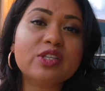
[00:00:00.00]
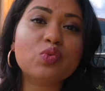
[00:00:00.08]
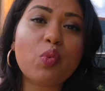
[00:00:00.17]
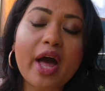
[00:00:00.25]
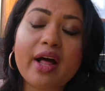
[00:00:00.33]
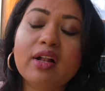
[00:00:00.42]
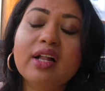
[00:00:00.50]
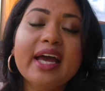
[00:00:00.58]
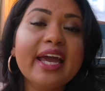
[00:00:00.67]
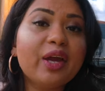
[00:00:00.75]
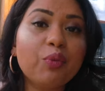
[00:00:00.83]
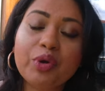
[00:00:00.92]
as well.
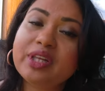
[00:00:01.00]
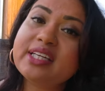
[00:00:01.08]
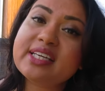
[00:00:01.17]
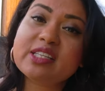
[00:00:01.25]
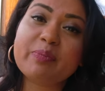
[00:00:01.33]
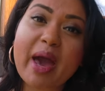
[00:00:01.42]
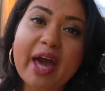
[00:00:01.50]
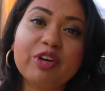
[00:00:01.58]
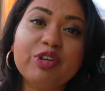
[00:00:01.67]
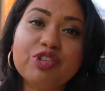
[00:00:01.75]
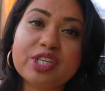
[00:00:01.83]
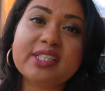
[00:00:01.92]
It really doesn't matter.
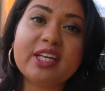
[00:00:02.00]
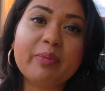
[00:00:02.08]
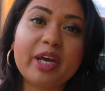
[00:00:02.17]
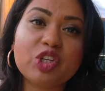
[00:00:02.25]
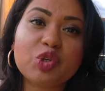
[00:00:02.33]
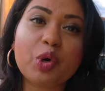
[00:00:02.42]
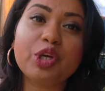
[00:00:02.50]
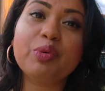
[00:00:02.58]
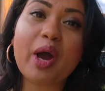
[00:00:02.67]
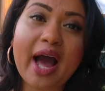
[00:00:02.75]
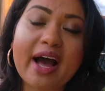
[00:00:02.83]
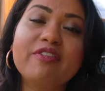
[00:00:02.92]
You just need to make sure you
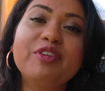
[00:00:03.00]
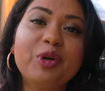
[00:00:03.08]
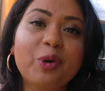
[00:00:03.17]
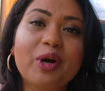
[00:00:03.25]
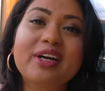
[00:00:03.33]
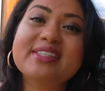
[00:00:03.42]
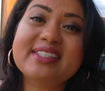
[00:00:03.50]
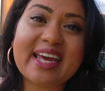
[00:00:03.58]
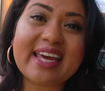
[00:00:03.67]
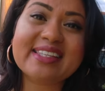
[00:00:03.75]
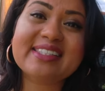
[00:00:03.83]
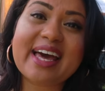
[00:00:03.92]
have your
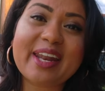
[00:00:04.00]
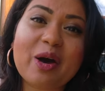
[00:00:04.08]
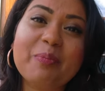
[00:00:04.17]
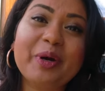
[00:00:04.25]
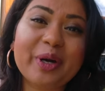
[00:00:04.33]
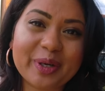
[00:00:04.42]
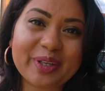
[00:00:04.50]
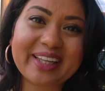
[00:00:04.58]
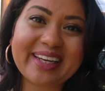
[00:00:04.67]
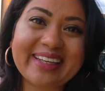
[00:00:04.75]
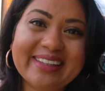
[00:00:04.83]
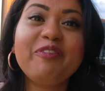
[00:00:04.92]
stake set up
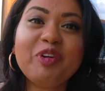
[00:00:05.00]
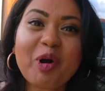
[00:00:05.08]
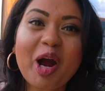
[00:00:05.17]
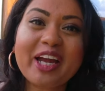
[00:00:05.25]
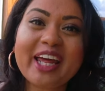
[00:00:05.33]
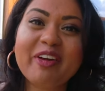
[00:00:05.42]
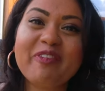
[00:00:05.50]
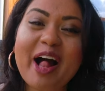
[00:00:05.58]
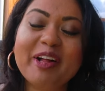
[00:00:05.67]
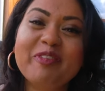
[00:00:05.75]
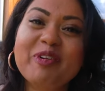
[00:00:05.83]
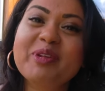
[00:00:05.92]
early. If you are getting
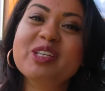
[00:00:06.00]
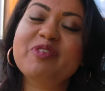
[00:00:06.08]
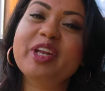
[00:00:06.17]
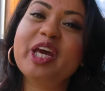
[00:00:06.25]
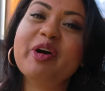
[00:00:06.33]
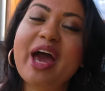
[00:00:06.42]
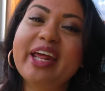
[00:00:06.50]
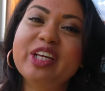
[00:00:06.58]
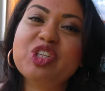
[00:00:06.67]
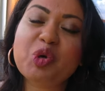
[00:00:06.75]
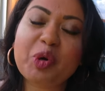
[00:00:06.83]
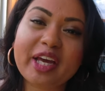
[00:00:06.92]
value from this video and
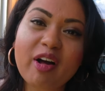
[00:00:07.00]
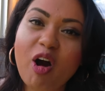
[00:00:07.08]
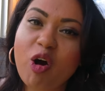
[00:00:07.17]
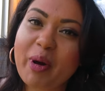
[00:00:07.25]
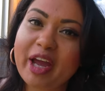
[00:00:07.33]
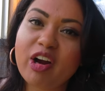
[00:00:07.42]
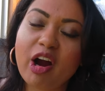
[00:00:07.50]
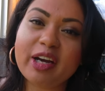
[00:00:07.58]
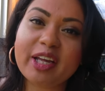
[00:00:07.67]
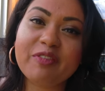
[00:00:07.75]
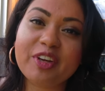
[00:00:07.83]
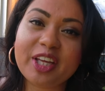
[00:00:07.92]
enjoying all my
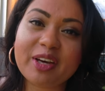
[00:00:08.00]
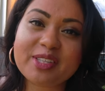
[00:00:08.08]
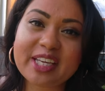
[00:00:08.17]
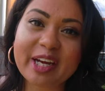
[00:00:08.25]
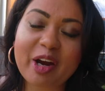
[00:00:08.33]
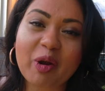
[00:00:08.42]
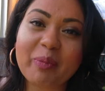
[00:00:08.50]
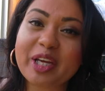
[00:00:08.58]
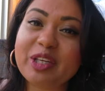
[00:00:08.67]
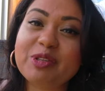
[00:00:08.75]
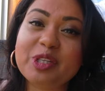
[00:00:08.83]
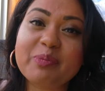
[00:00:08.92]
gardening videos here on my
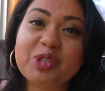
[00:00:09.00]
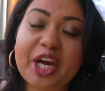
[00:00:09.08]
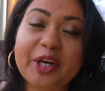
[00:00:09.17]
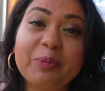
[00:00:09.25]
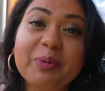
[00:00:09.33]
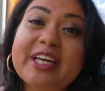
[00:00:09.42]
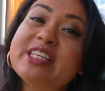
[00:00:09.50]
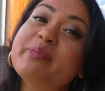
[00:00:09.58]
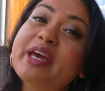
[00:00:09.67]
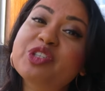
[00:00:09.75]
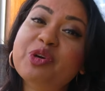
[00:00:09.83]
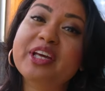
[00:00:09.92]
YouTube channel, please
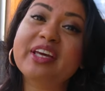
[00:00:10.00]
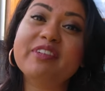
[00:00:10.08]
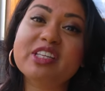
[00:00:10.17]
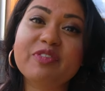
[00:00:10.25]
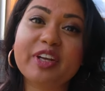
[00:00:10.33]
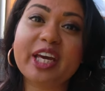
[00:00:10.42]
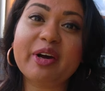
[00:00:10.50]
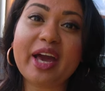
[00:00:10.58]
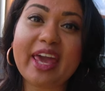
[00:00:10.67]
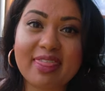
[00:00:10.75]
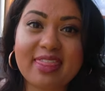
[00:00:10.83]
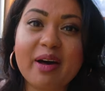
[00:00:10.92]
make sure to give this video
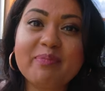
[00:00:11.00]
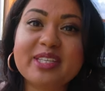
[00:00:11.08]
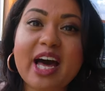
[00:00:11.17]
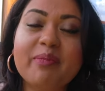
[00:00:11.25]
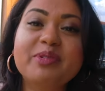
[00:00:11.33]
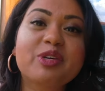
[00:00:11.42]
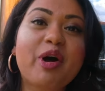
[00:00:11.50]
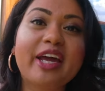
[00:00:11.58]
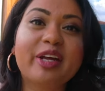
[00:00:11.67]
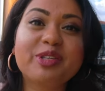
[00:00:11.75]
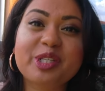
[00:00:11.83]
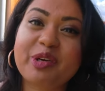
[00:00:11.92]
a thumbs up so I
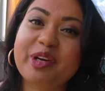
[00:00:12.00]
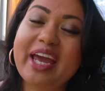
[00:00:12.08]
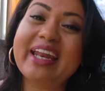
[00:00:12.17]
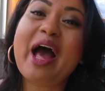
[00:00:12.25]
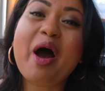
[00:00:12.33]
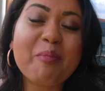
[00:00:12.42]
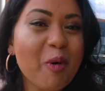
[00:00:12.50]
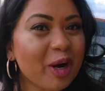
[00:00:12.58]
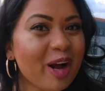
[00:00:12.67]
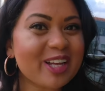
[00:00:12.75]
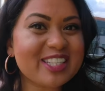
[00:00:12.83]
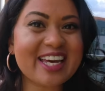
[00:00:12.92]
know to create more
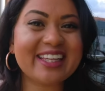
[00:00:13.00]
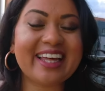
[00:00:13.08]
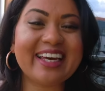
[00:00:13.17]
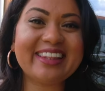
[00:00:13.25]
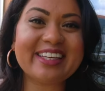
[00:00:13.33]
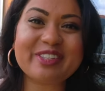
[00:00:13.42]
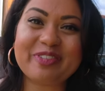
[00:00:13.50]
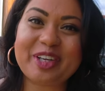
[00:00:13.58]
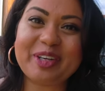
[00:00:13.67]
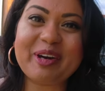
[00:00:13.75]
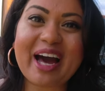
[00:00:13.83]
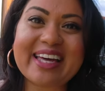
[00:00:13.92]
content like this for
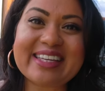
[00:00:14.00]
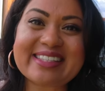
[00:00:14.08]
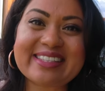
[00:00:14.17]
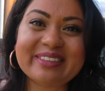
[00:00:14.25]
you guys.